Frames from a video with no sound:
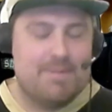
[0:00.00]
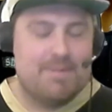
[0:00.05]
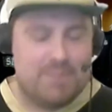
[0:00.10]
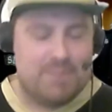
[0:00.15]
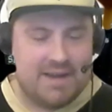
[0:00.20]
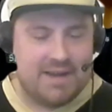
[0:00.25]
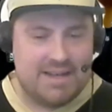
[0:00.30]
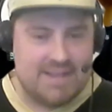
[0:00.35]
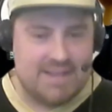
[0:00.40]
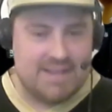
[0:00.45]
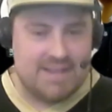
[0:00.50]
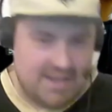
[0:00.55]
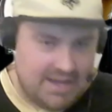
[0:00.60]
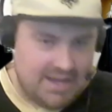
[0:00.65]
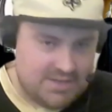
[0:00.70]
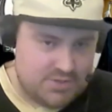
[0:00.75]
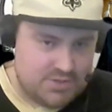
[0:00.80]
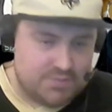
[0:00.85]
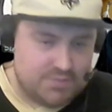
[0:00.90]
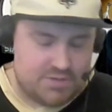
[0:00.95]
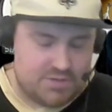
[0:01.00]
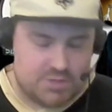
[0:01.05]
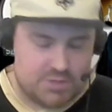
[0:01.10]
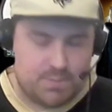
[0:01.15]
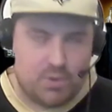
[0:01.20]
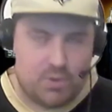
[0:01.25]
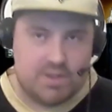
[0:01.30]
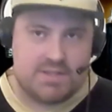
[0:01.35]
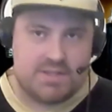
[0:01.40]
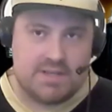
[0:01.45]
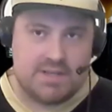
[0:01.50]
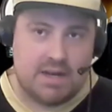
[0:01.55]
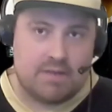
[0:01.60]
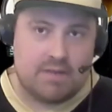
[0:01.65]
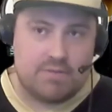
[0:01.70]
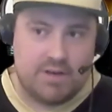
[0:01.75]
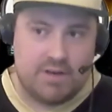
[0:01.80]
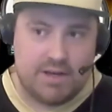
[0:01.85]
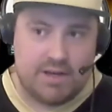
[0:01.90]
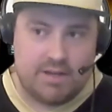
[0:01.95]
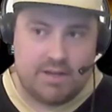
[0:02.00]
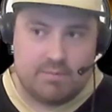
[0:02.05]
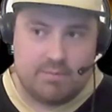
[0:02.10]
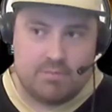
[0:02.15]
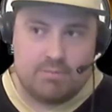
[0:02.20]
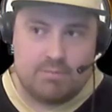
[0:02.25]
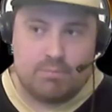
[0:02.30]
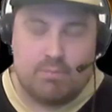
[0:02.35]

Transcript: But as you've just pointed out, very